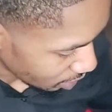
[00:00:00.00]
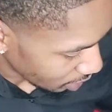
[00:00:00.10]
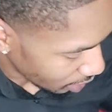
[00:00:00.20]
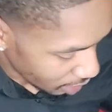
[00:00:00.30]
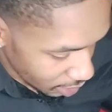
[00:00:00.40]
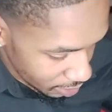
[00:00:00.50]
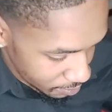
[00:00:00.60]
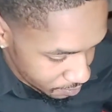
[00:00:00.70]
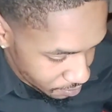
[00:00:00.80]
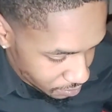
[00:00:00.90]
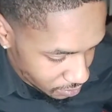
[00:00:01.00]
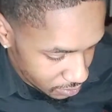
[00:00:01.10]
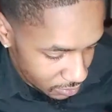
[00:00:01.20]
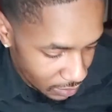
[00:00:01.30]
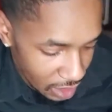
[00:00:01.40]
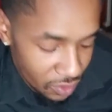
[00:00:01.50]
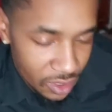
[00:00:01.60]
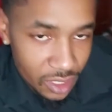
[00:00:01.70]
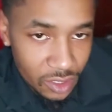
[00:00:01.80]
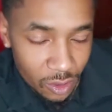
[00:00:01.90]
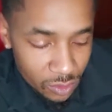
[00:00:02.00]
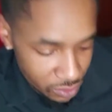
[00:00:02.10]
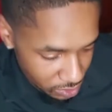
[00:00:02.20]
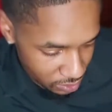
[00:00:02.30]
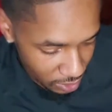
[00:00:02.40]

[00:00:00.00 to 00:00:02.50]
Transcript: And those,